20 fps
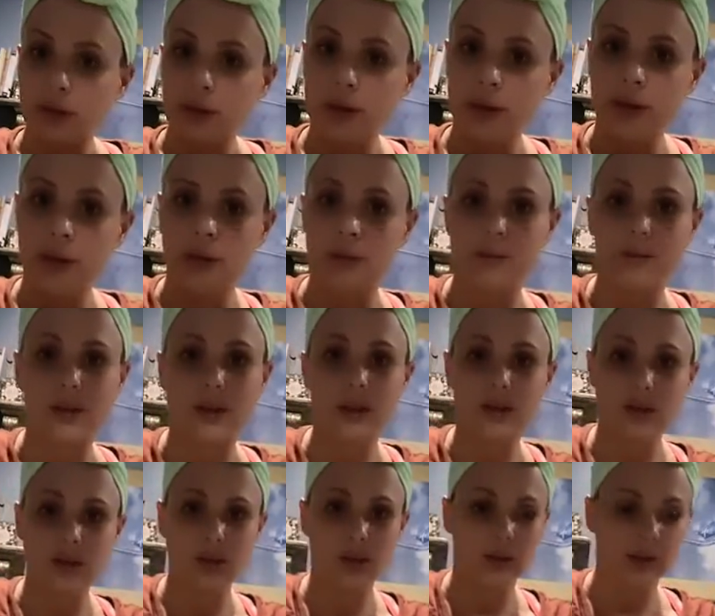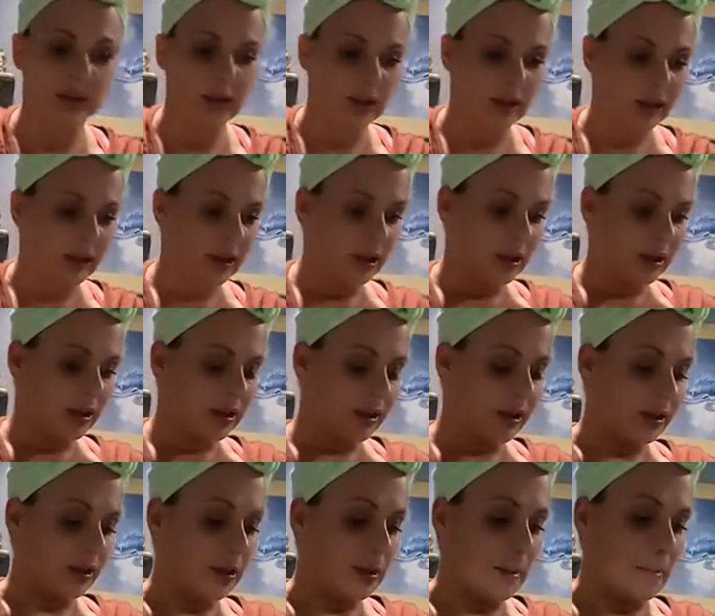Again, not making any medical
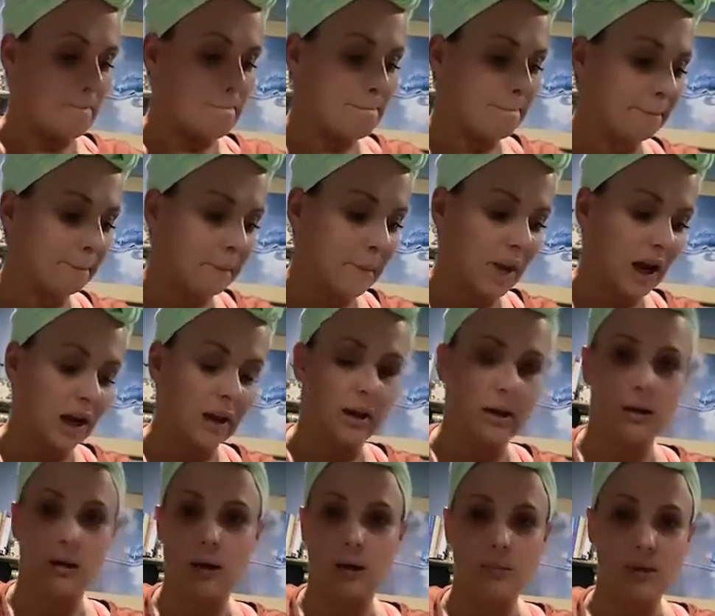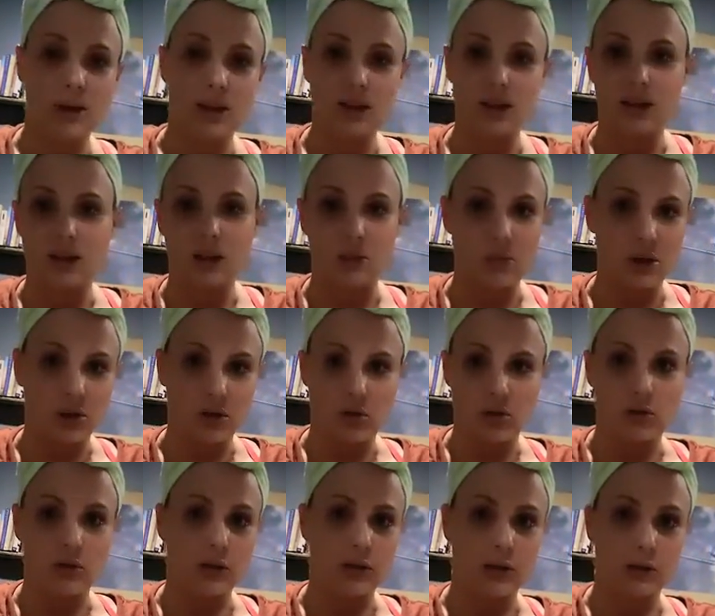claims, but a lot of people that I know
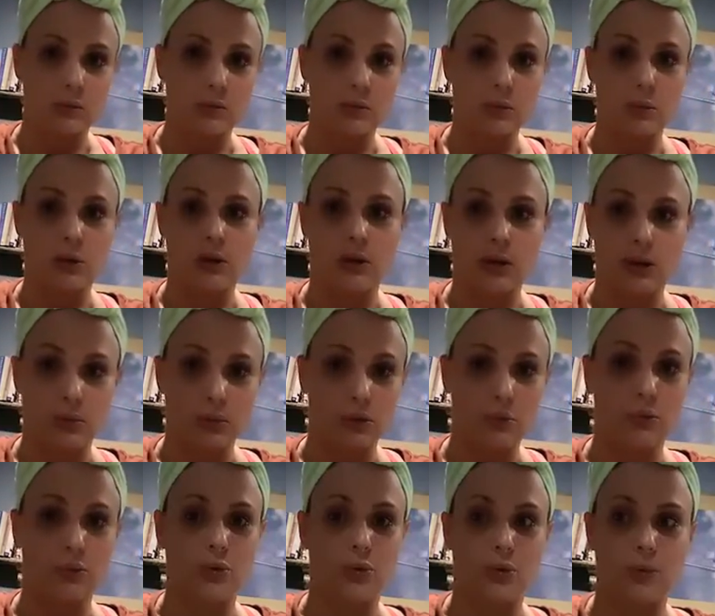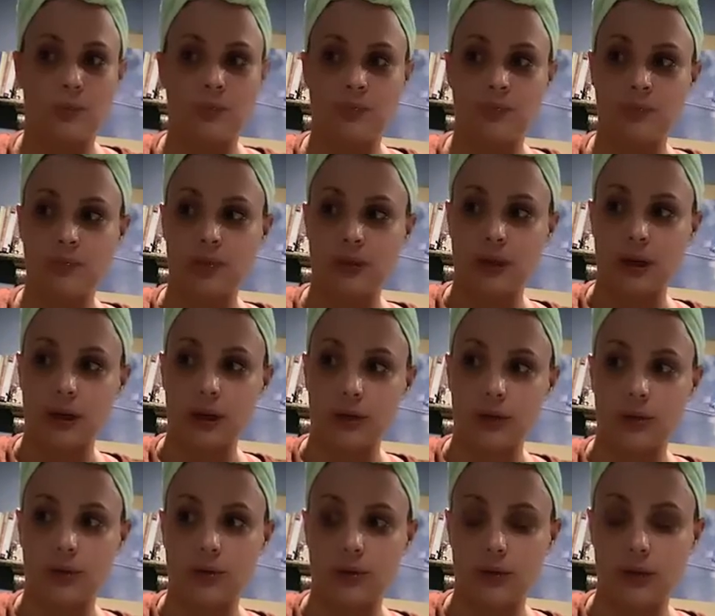in like testimonials have showed it on like
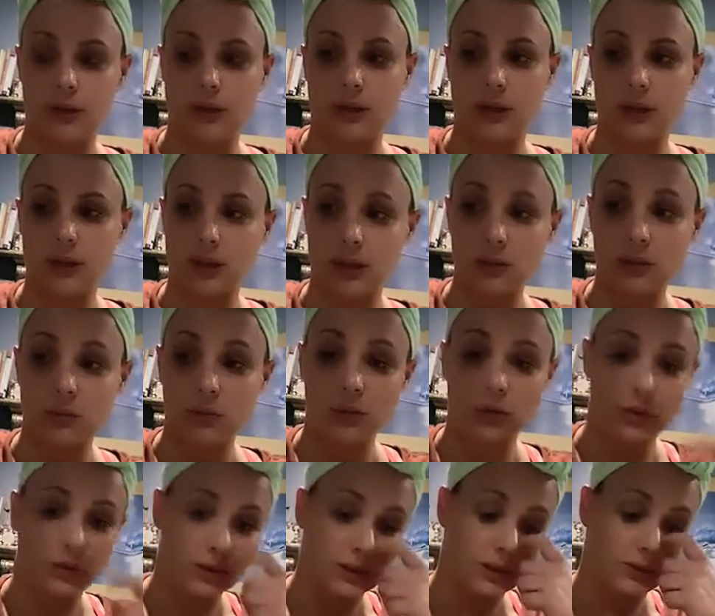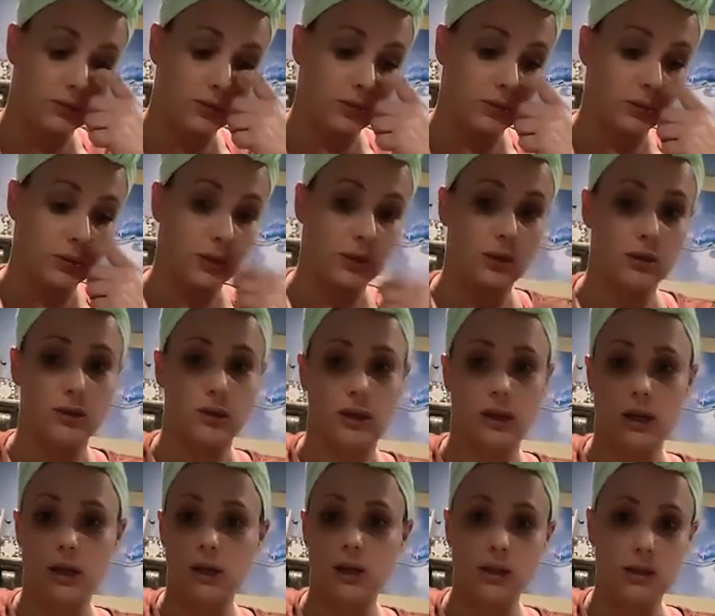eczema or psoriasis,
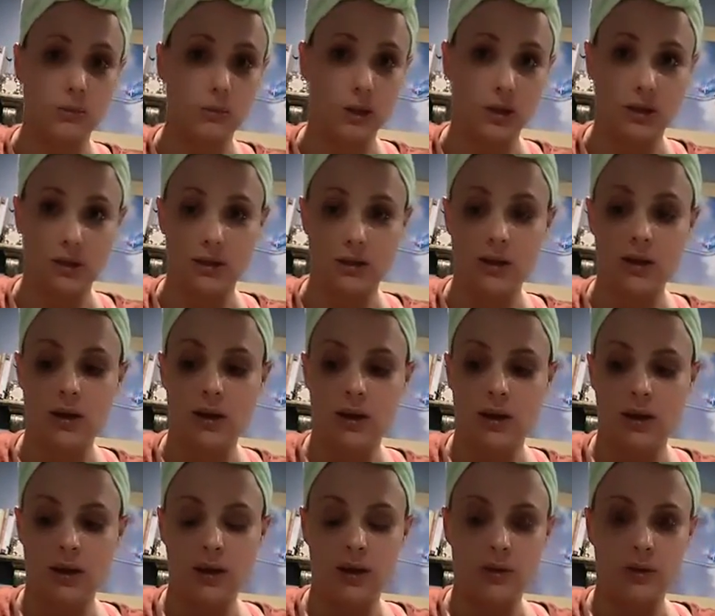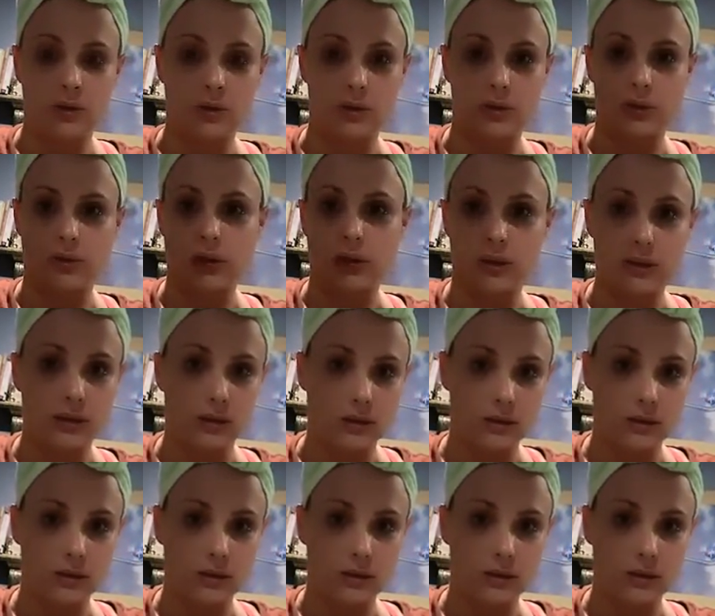and it helps really balance that out.